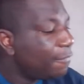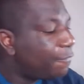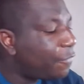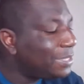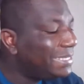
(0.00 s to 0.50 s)

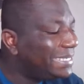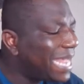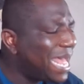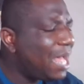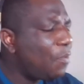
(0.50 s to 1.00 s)
For
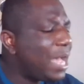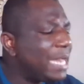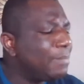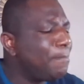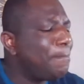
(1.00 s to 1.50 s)
thou
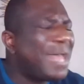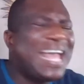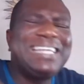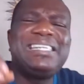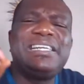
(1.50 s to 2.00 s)
hast
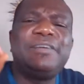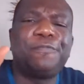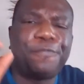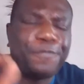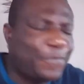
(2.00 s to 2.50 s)

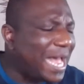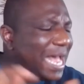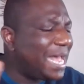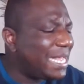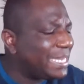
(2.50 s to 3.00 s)

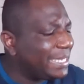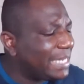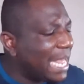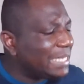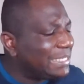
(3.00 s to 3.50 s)
magnified
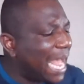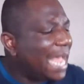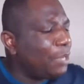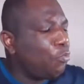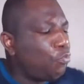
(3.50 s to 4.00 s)

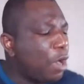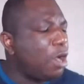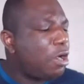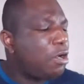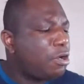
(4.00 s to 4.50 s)
thy
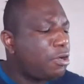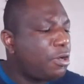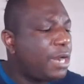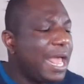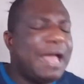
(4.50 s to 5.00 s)

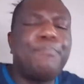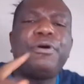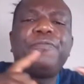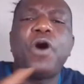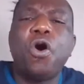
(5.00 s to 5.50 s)
word
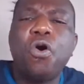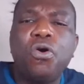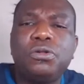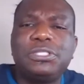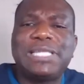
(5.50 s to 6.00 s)
above
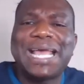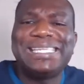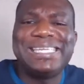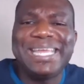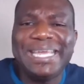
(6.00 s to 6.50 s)
all thy
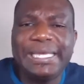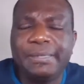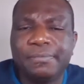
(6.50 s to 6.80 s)
name.